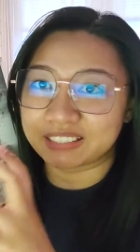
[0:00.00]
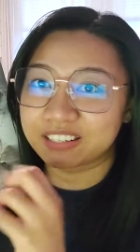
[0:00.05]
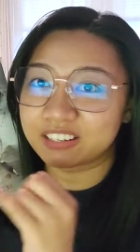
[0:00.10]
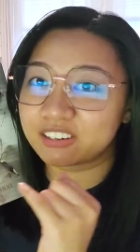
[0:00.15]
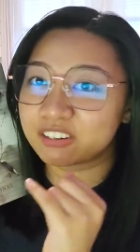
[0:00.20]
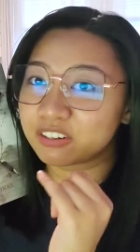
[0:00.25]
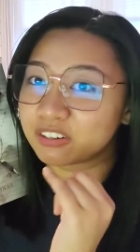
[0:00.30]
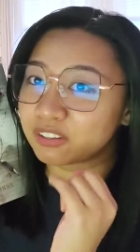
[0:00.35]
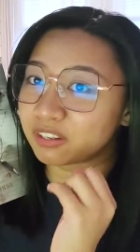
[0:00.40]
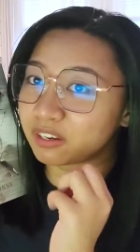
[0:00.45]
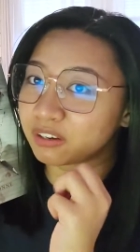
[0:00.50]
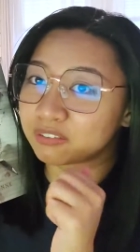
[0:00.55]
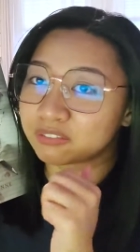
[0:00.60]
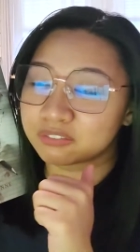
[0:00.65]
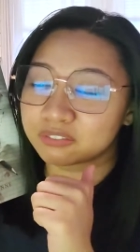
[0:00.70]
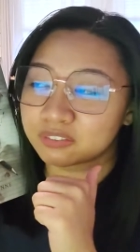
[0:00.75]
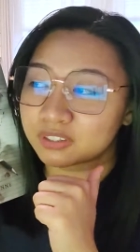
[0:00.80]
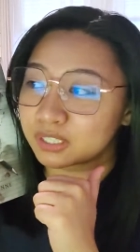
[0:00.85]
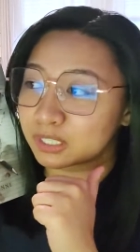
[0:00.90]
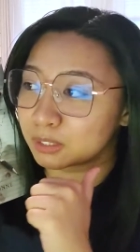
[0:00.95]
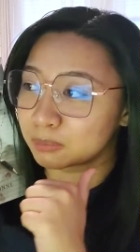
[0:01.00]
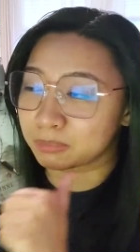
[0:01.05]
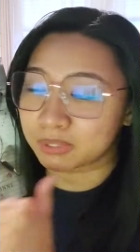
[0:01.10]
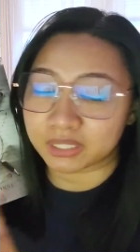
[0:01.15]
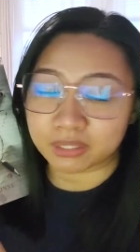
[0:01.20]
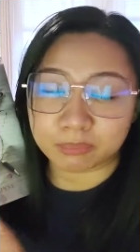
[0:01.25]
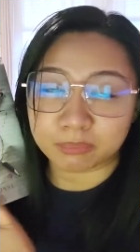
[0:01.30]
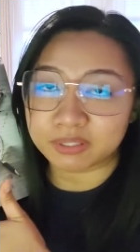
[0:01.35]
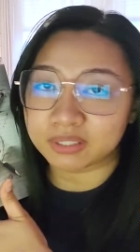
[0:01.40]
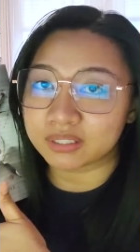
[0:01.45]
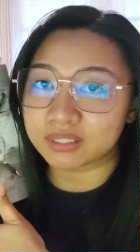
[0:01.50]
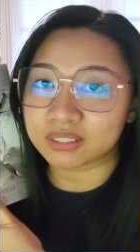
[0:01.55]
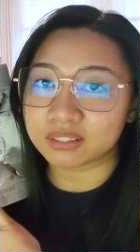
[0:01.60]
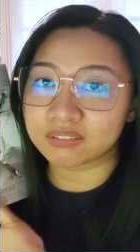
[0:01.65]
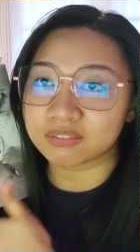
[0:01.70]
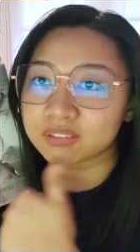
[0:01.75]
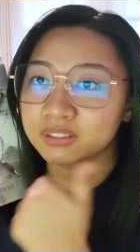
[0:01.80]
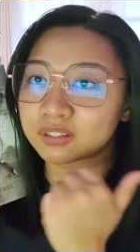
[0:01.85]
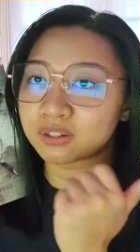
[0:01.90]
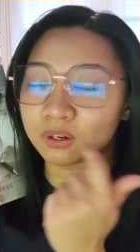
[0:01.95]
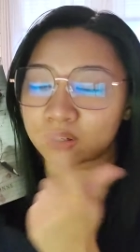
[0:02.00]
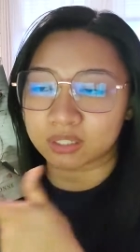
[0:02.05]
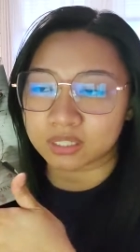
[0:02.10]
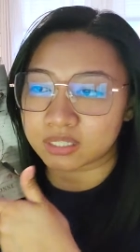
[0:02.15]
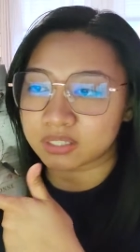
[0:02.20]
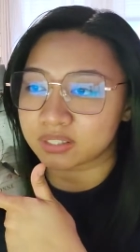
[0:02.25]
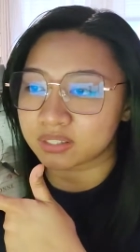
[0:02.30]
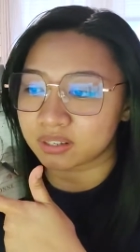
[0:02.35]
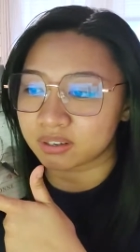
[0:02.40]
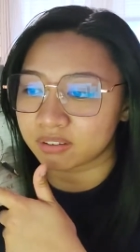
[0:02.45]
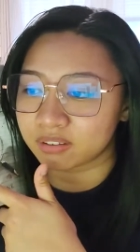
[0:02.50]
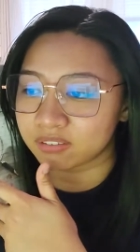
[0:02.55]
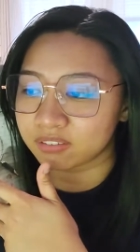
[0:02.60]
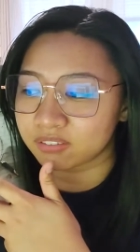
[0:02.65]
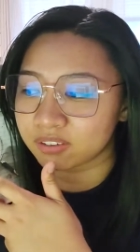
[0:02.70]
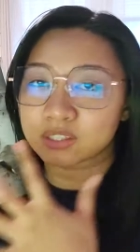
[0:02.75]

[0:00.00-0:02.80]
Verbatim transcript: they they they're manipulative. They're coercive.